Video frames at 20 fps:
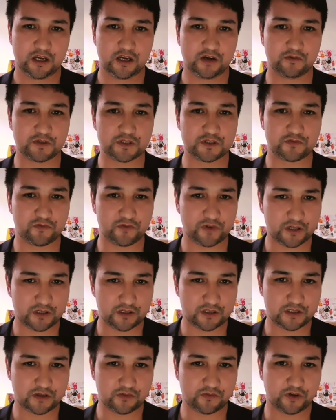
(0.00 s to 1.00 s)
It was very
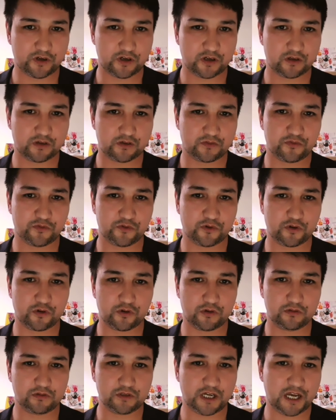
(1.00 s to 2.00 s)
difficult for
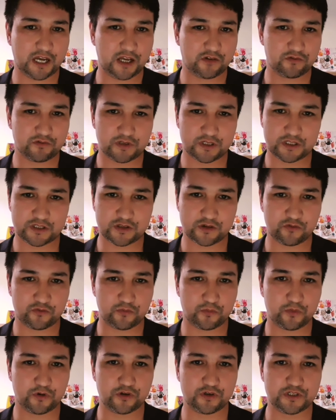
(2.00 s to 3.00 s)
hundreds of
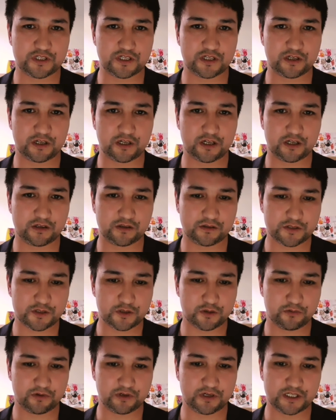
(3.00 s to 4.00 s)
boys and girls
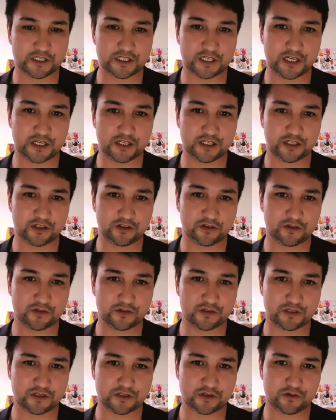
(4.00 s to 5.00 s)
who were attending
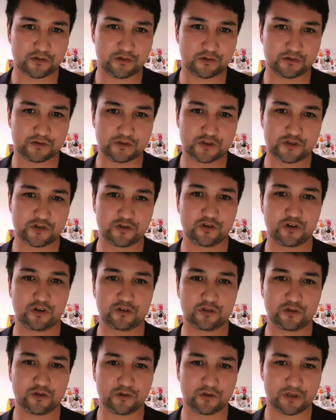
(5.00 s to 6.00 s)
those schools to
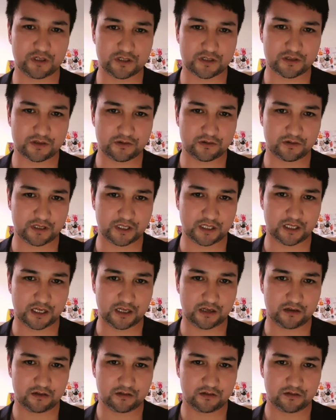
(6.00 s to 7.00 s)
not go to school
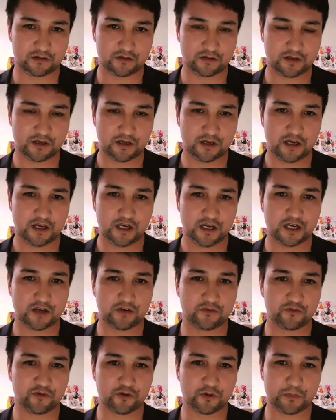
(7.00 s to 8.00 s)
again.
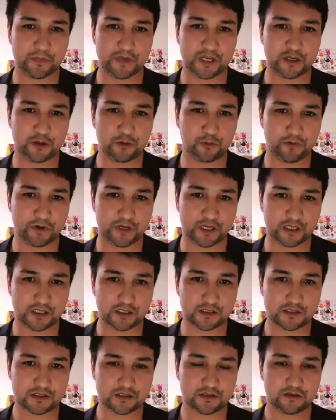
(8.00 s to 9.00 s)
And for many
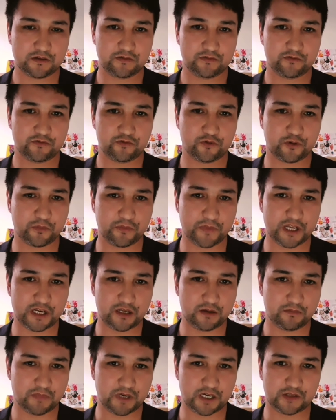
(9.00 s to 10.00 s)
weeks, for
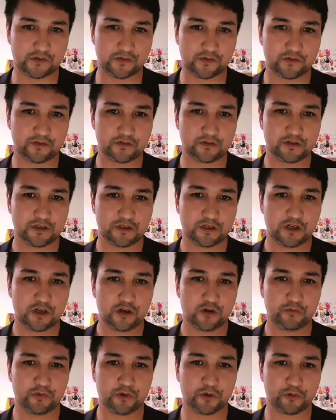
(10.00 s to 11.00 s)
many months,
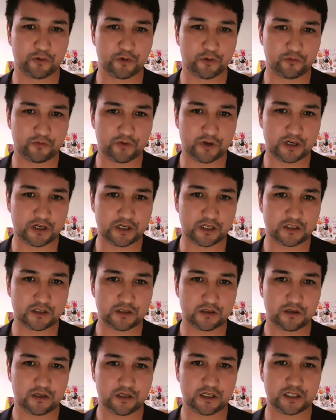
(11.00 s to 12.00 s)
we were worried
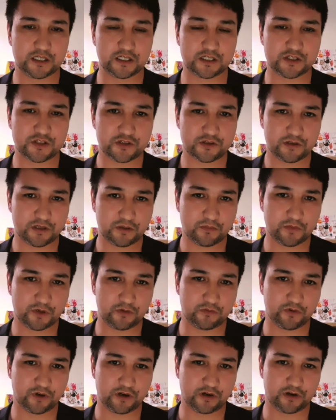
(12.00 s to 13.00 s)
and extremely
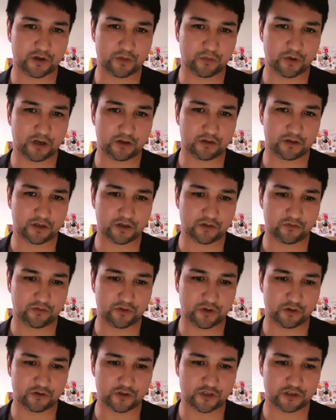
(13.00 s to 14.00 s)
worried about their
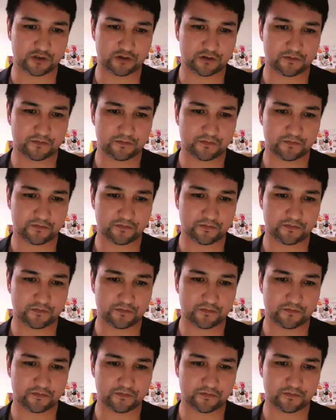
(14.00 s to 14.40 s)
future.